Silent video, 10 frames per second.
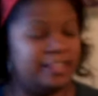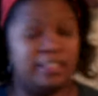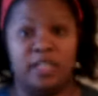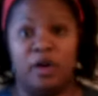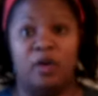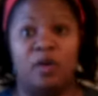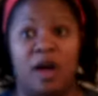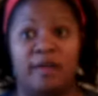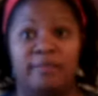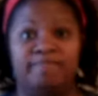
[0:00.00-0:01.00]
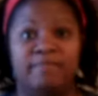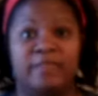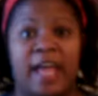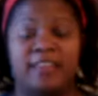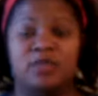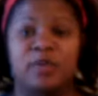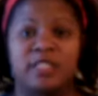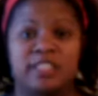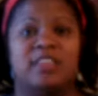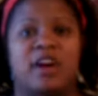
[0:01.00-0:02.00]
So that's
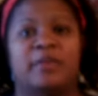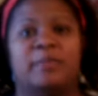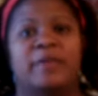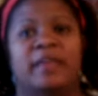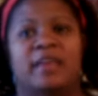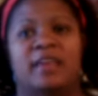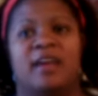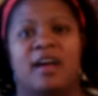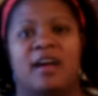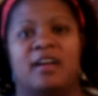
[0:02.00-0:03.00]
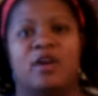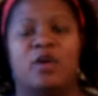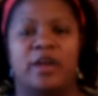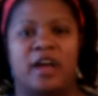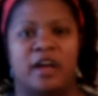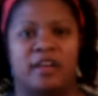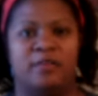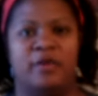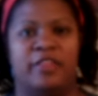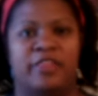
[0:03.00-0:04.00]
what's gonna be going
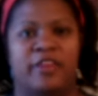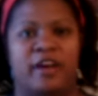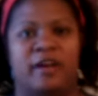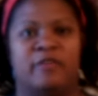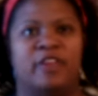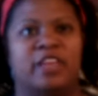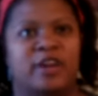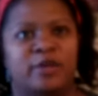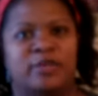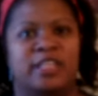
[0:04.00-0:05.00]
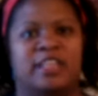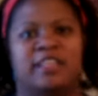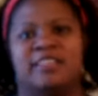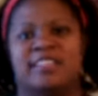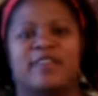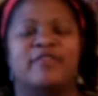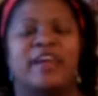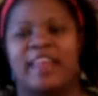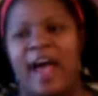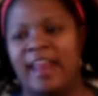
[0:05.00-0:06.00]
on with videos and stuff
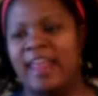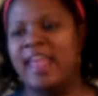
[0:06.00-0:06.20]
like that.